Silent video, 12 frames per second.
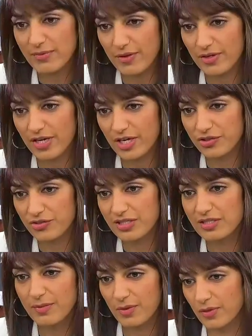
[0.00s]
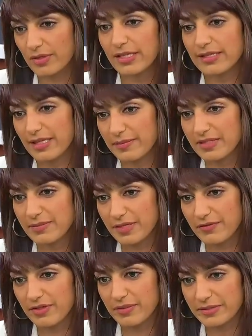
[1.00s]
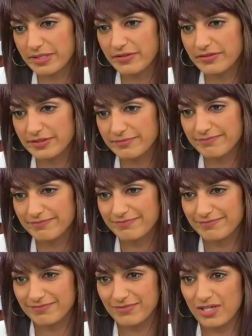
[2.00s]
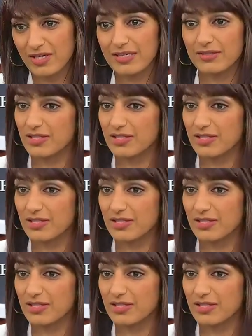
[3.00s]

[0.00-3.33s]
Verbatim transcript: from other countries, but we'll let them speak for themselves. All right,